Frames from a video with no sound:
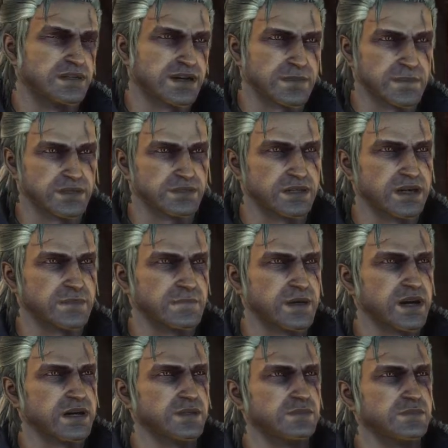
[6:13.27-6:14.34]
They're demons,
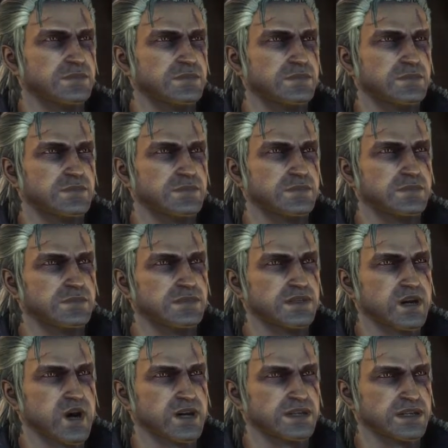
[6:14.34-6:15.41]
Deathmold.
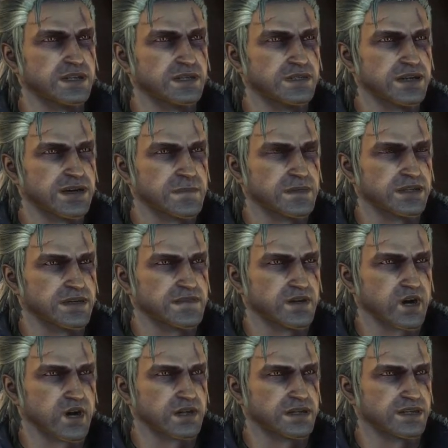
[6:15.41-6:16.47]
Draugrs are demons of
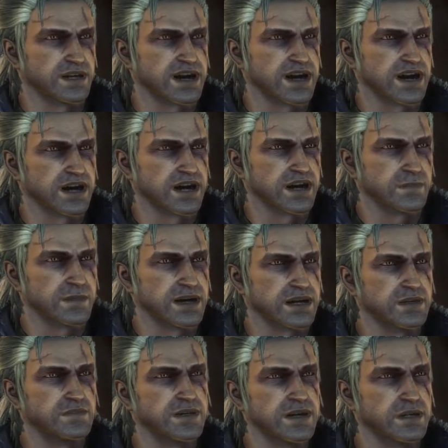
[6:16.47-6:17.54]
war that arise on
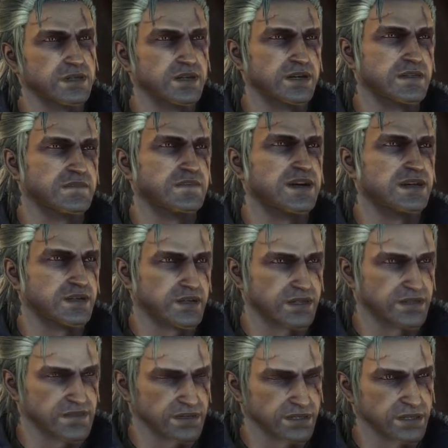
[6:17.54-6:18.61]
battlefields where the fighting
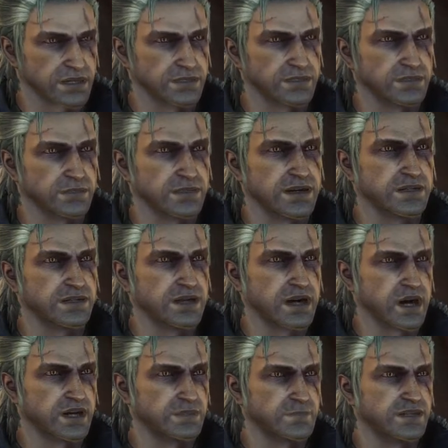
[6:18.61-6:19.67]
was vicious and the
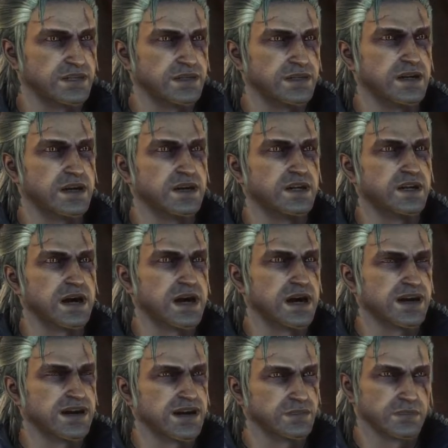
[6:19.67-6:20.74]
slaughter particularly
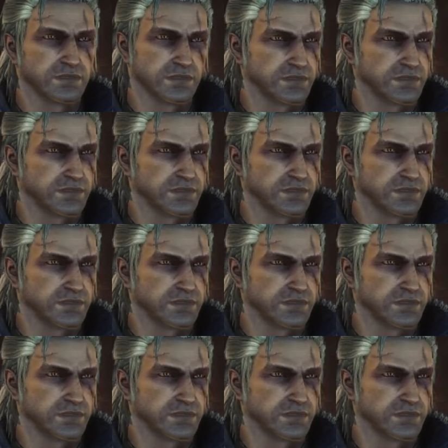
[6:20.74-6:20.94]
bloody.